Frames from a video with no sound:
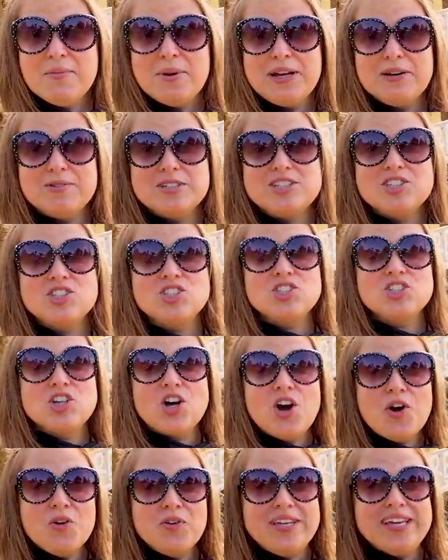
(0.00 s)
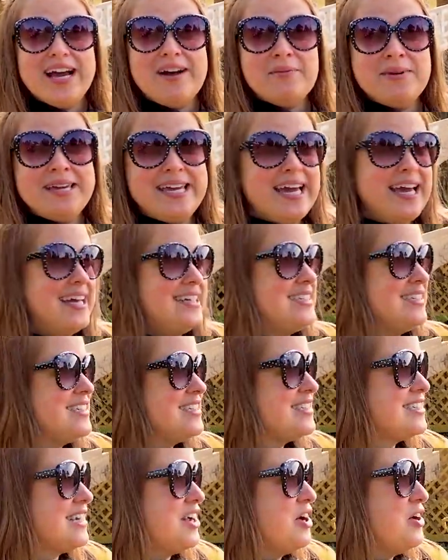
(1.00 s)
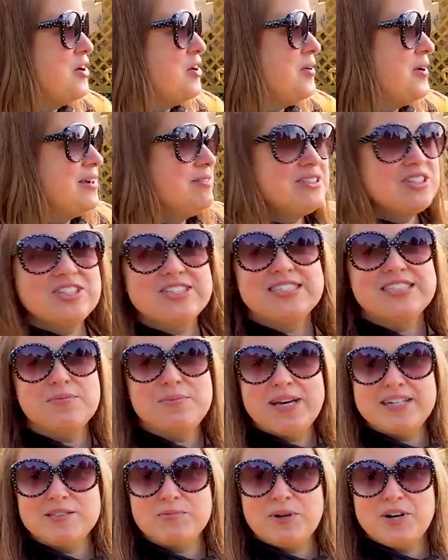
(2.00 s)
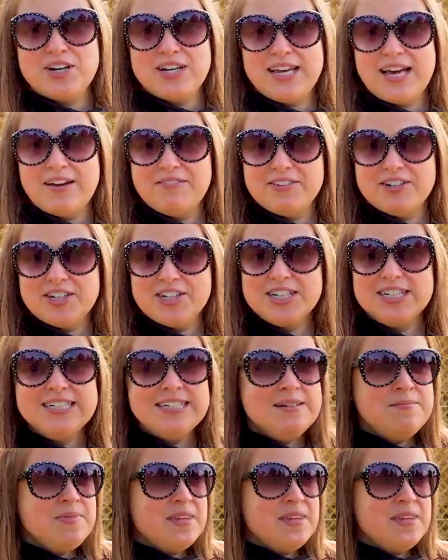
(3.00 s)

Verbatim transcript: But it was so yummy and so, it was just the best party ever.